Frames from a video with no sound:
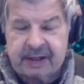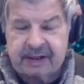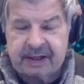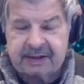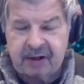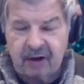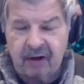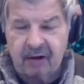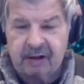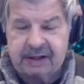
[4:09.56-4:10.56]
that's
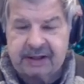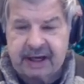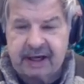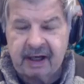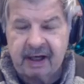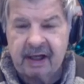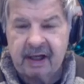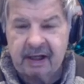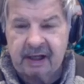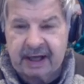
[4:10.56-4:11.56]
called a data
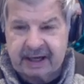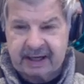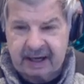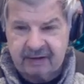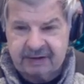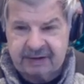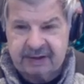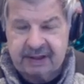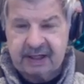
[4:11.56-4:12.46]
lakehouse.